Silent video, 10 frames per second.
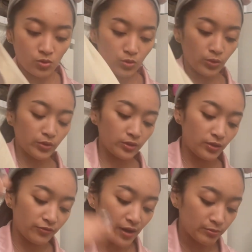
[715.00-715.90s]
or the
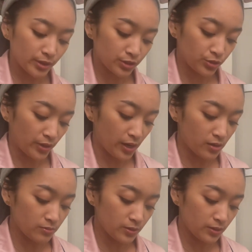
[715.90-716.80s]
fabric
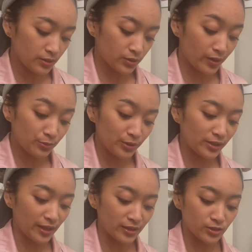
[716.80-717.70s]
strap. So I really
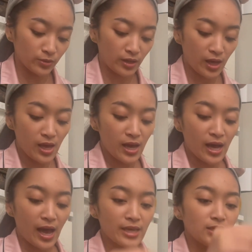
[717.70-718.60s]
like this one.
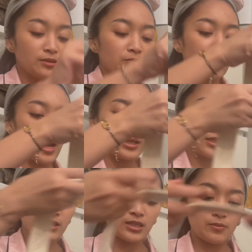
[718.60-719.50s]
I I can see